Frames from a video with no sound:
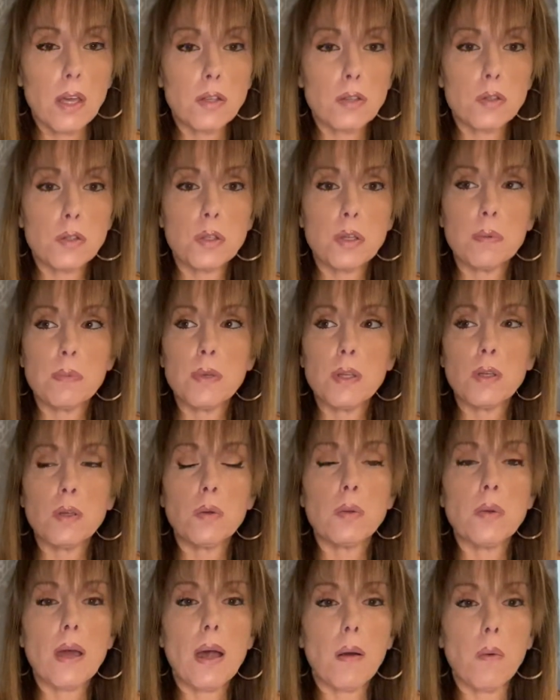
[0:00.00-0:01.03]
So this could be
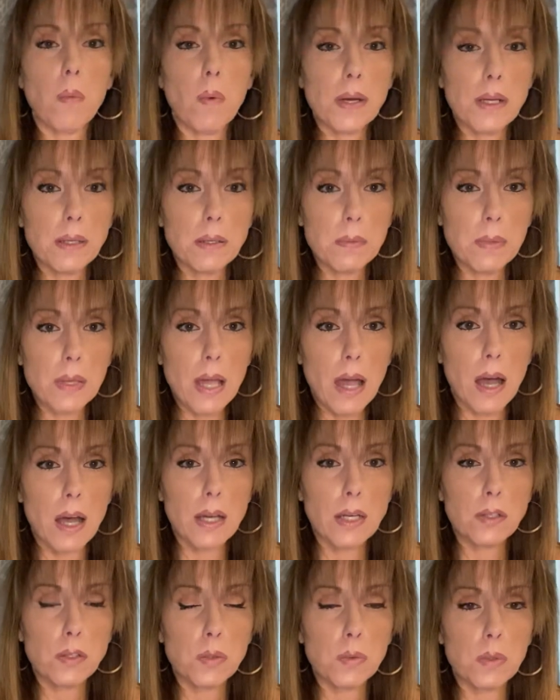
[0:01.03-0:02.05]
you not wanting to be
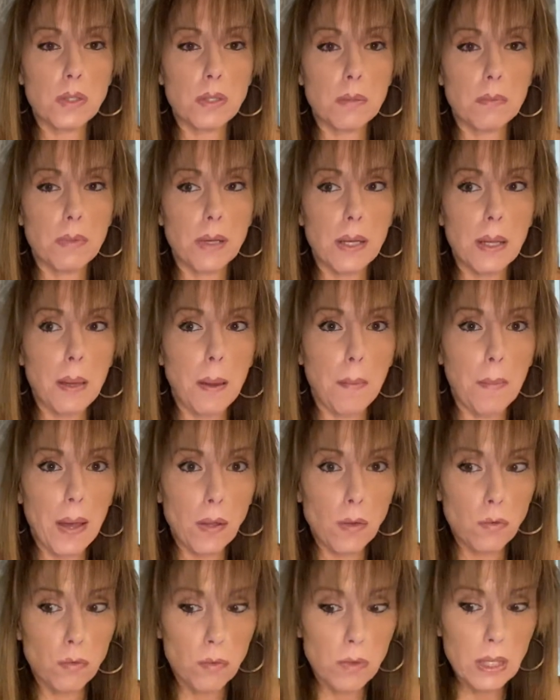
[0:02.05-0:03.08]
honest with somebody
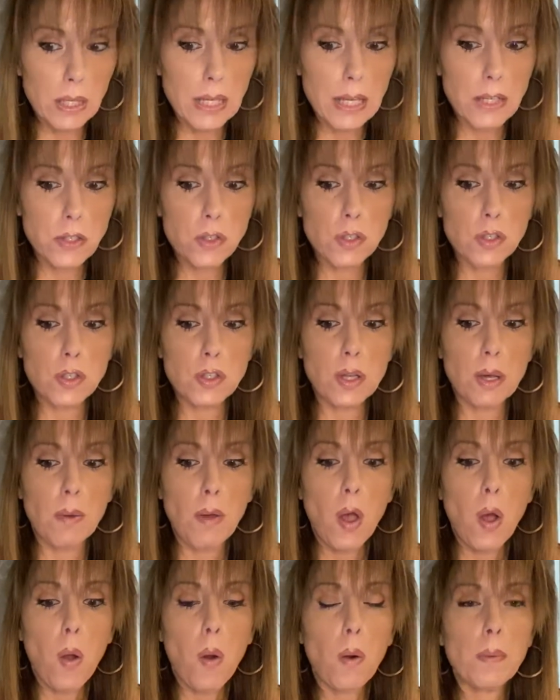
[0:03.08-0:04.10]
about a relationship,
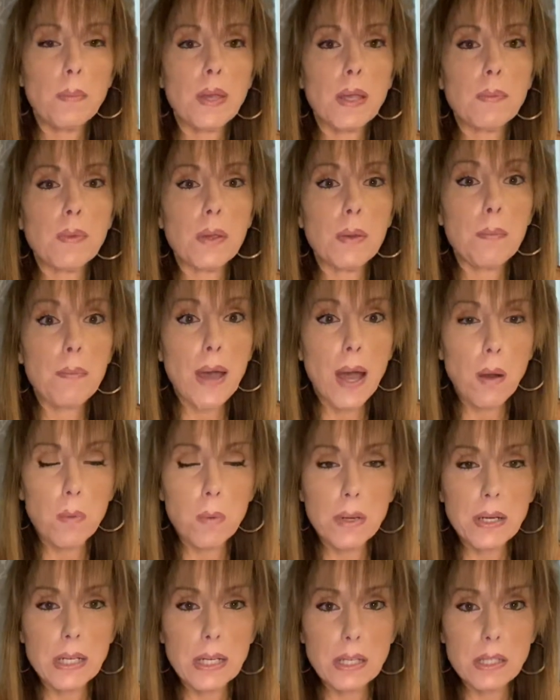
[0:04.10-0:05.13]
or maybe about
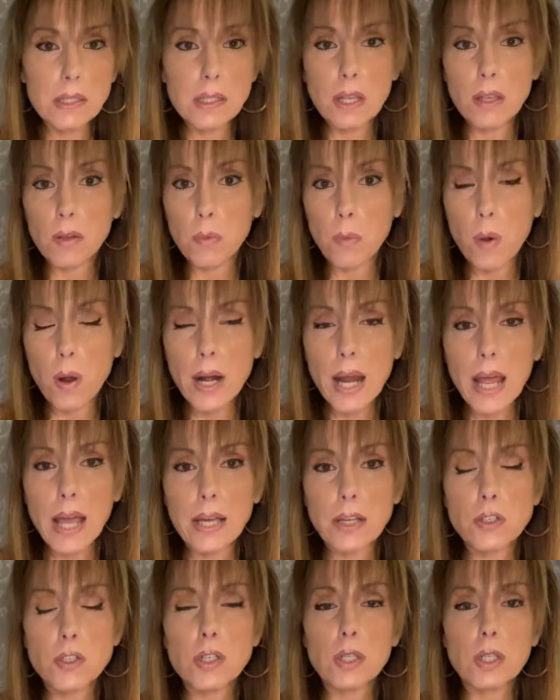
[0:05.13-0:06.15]
what it is that you want to
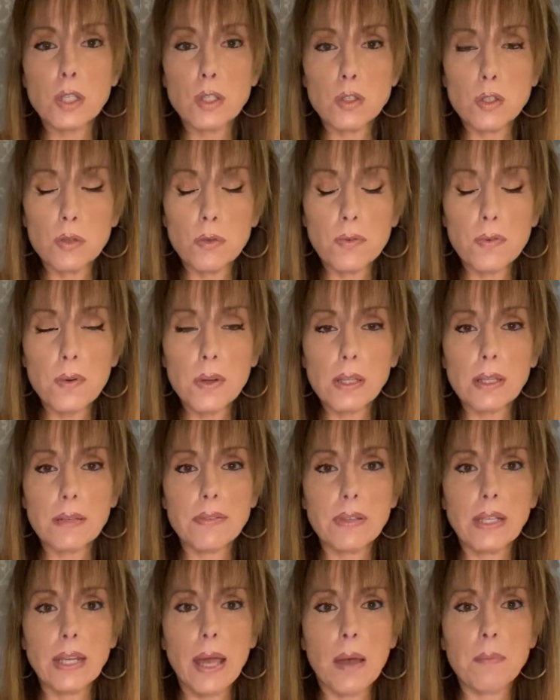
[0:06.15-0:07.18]
actually do for a
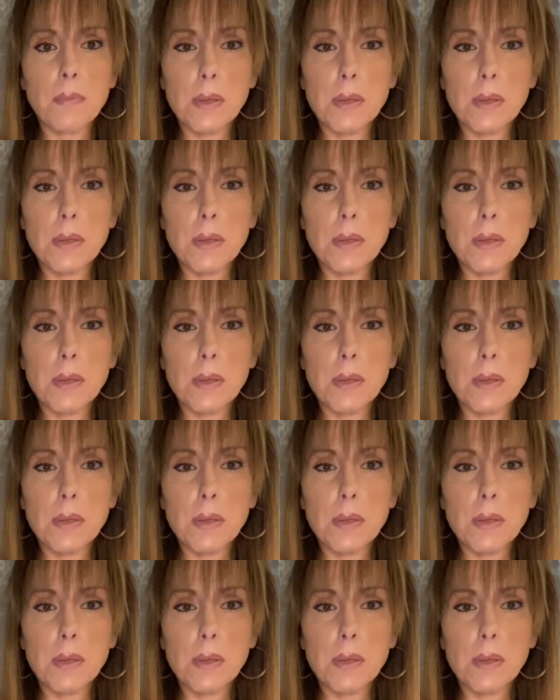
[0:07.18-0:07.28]
living now.